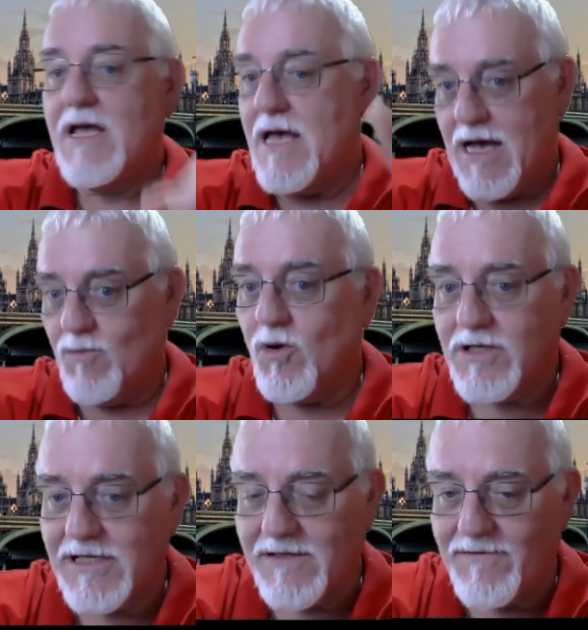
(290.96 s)
And what
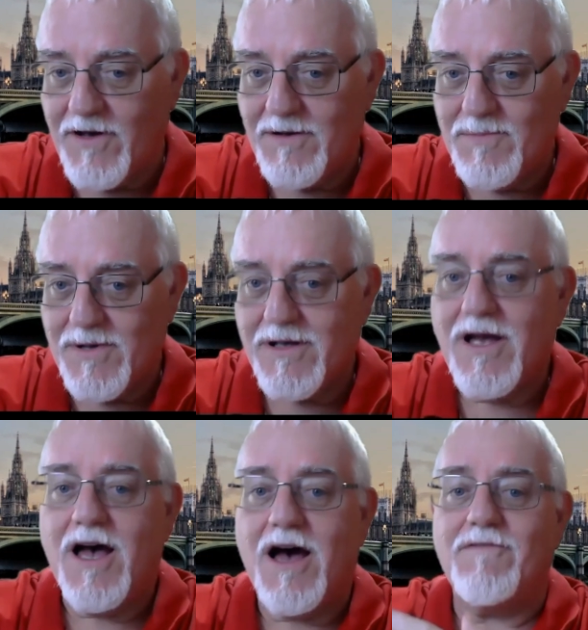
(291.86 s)
is a verb?
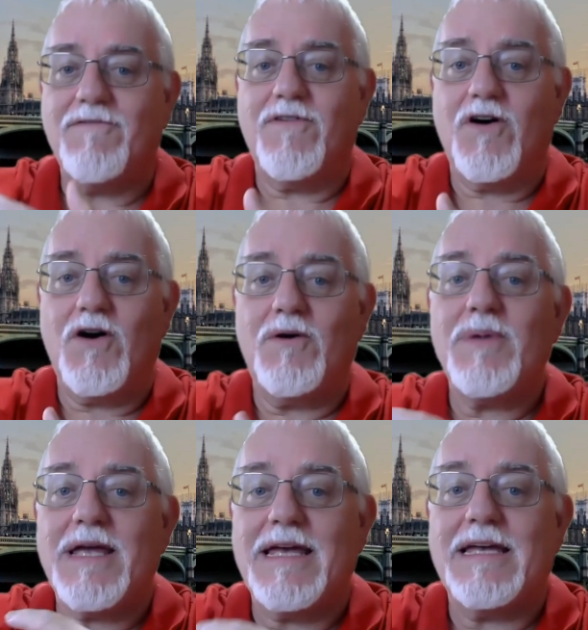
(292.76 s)
A verb
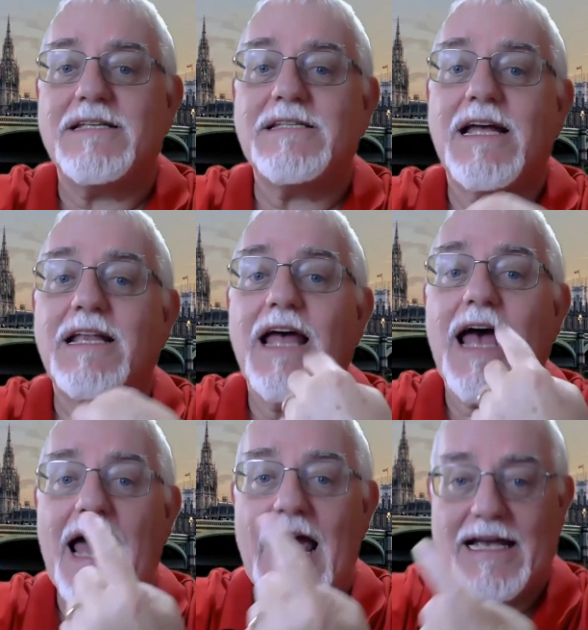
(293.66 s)
is an
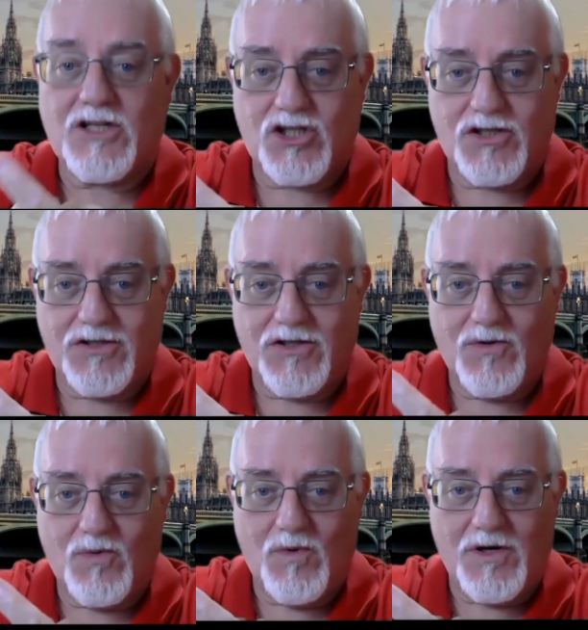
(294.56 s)
action
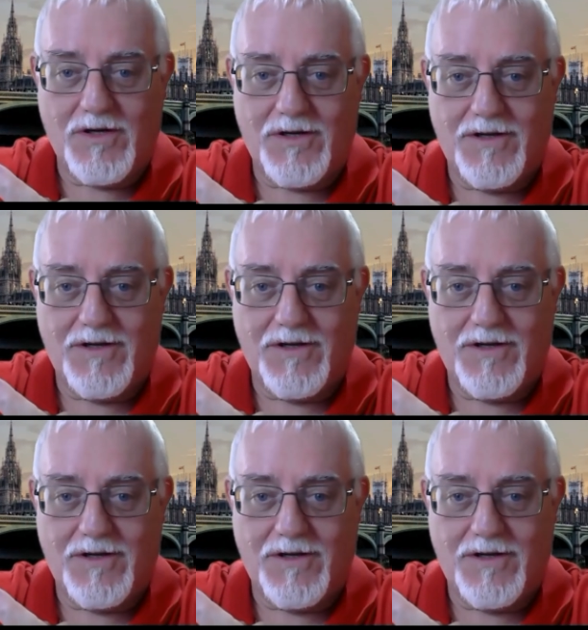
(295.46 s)
word.